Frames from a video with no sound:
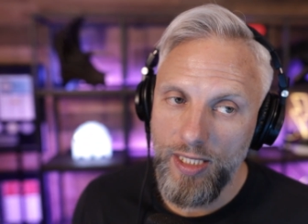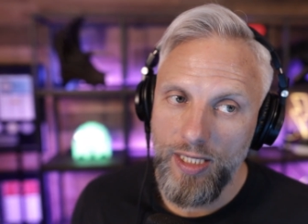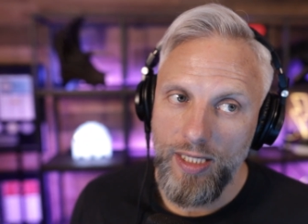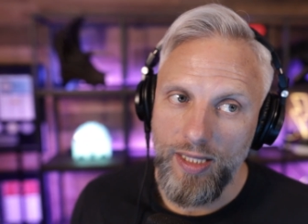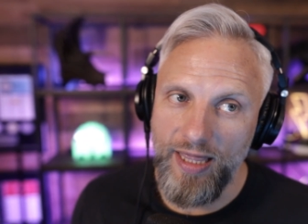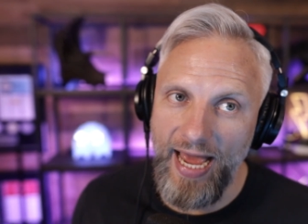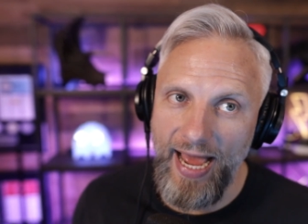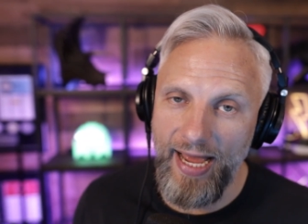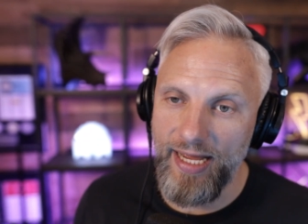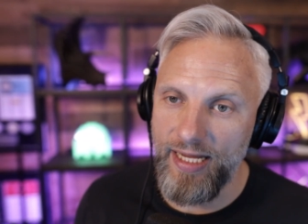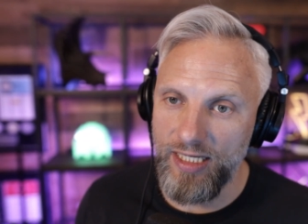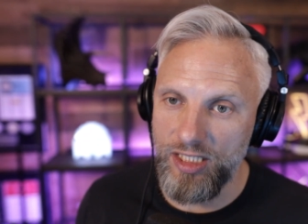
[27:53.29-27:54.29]

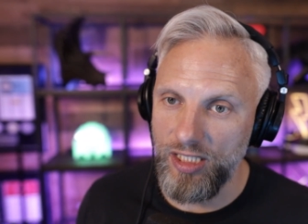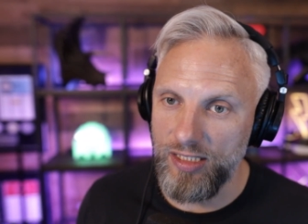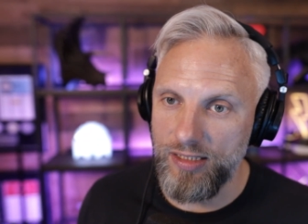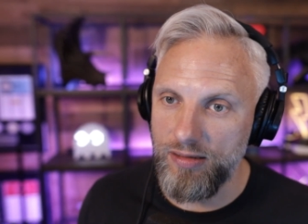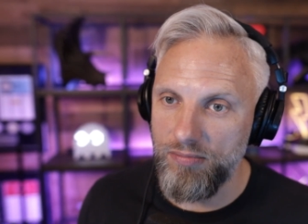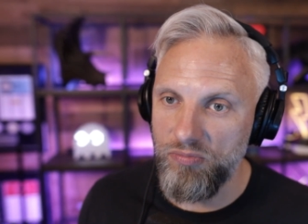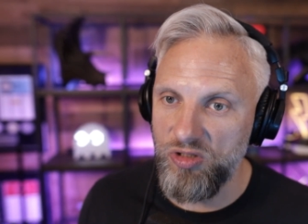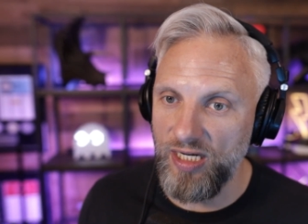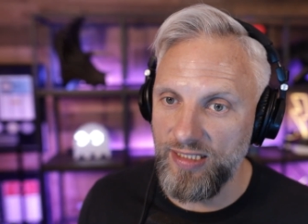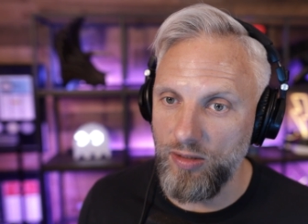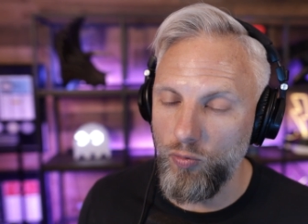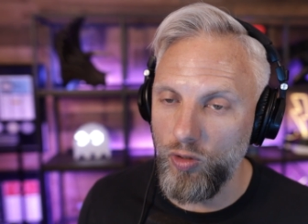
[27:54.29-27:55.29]
that it just
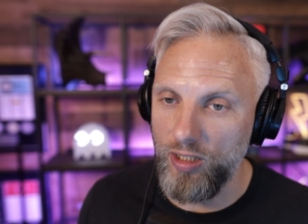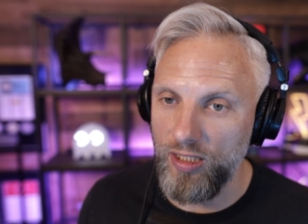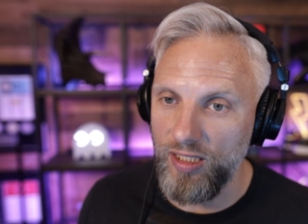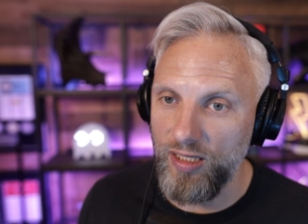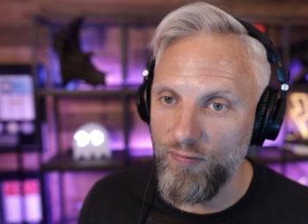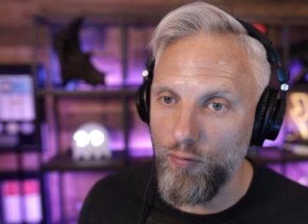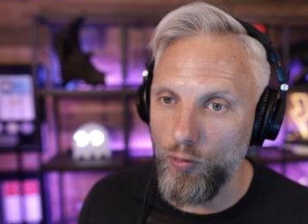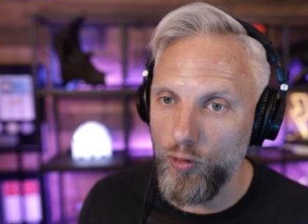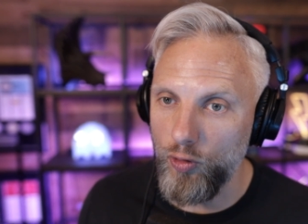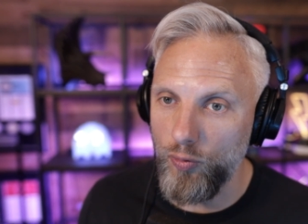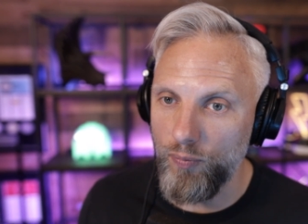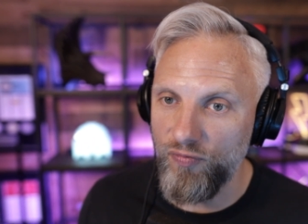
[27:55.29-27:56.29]
doesn't really leave
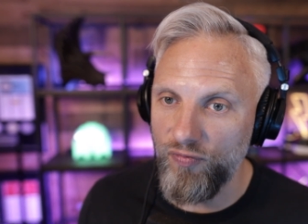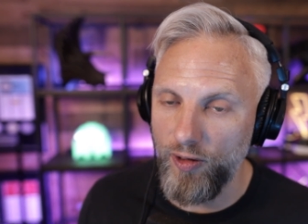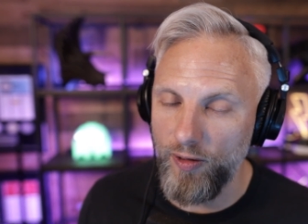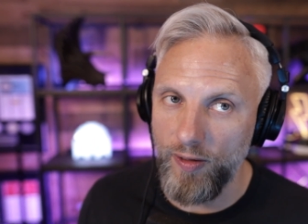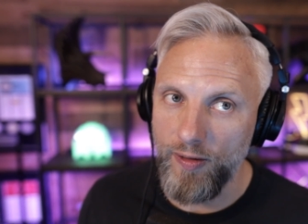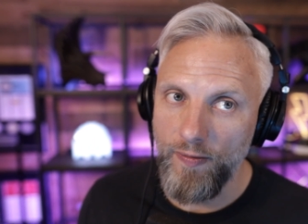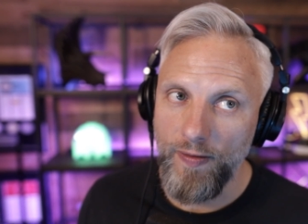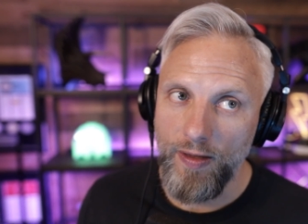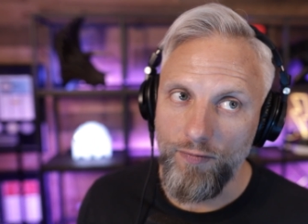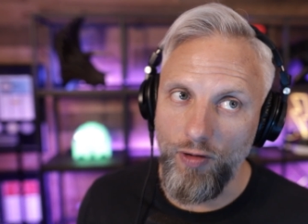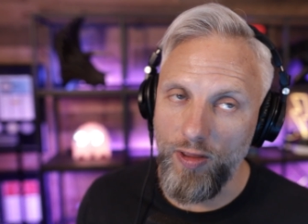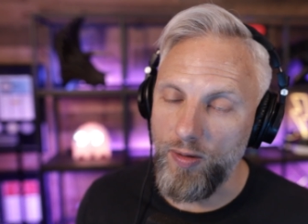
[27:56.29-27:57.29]
room for
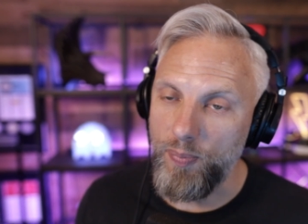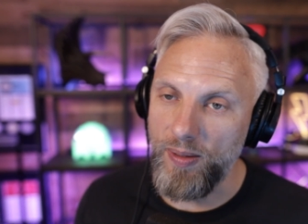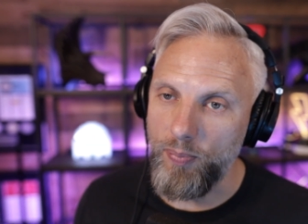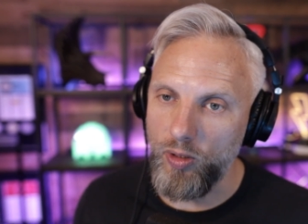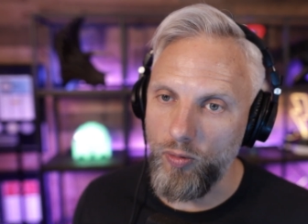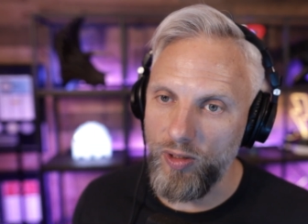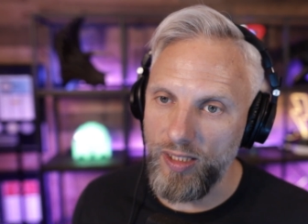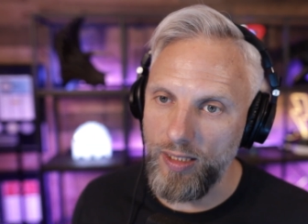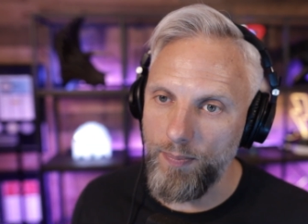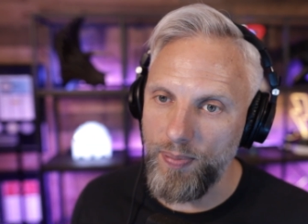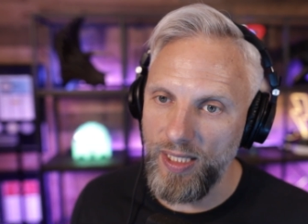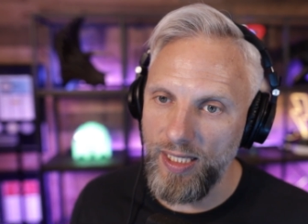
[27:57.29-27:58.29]
other people to really
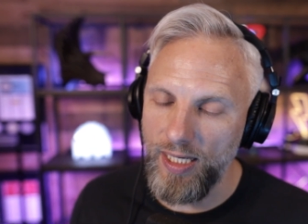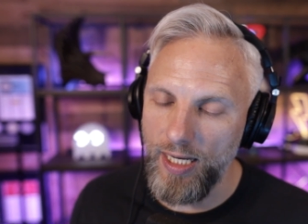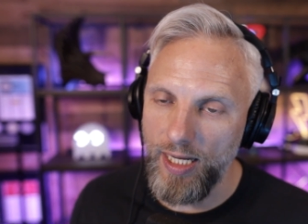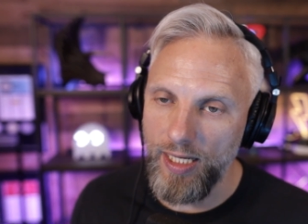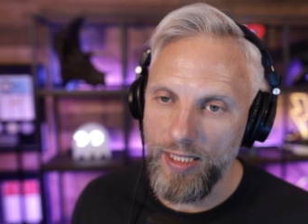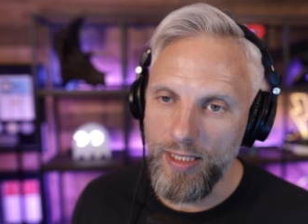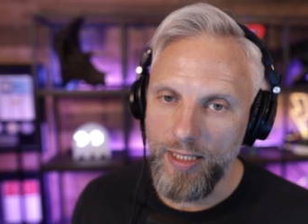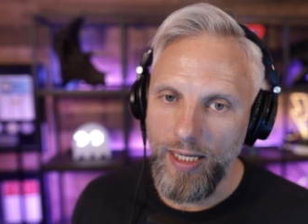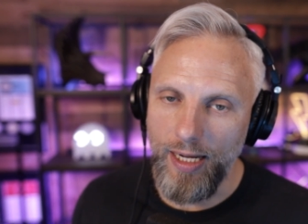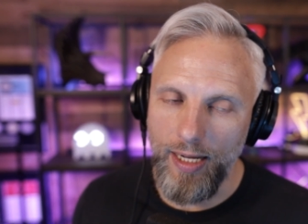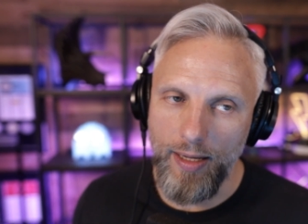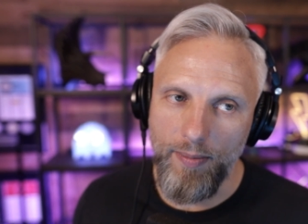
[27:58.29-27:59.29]
compete in it.
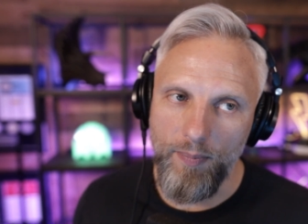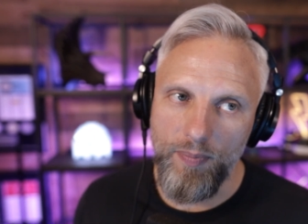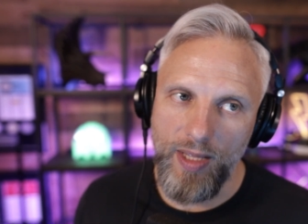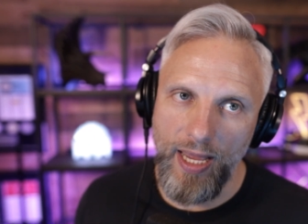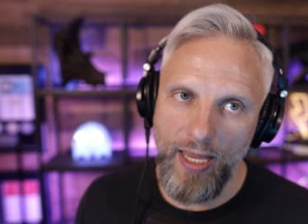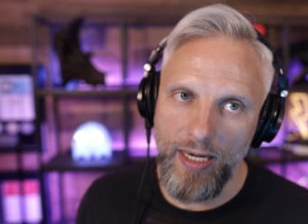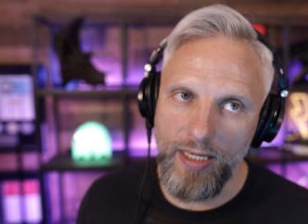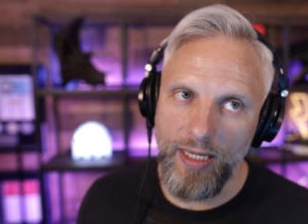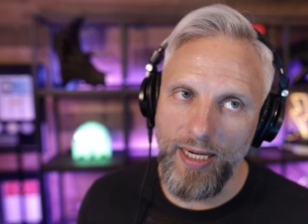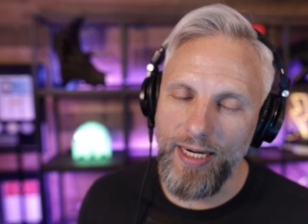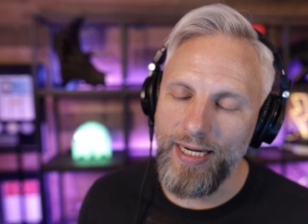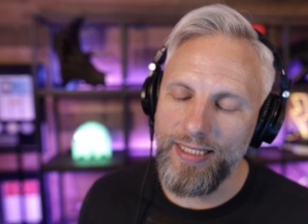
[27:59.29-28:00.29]
And
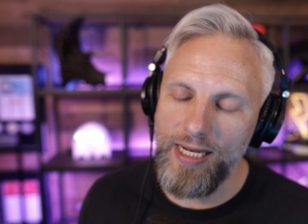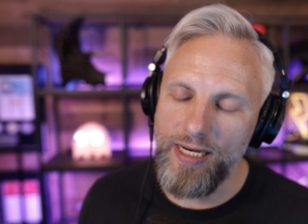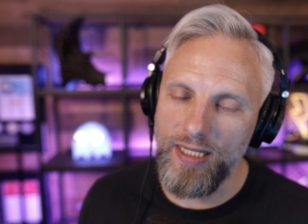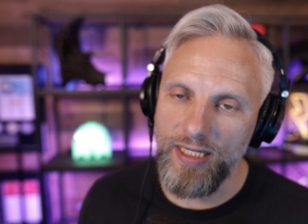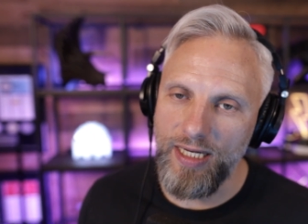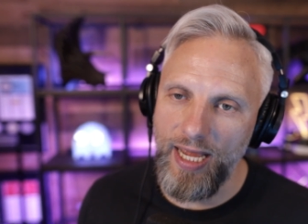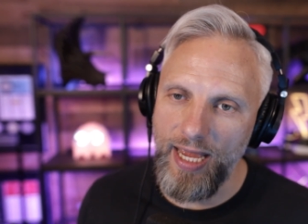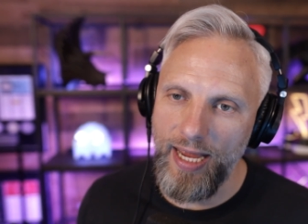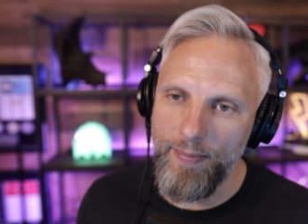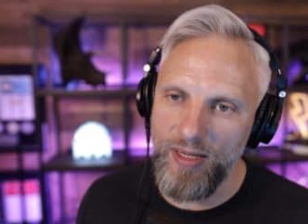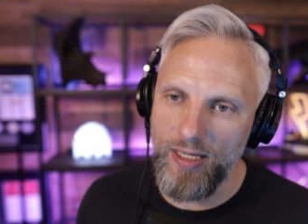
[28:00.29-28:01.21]
at the end of the day, I mean,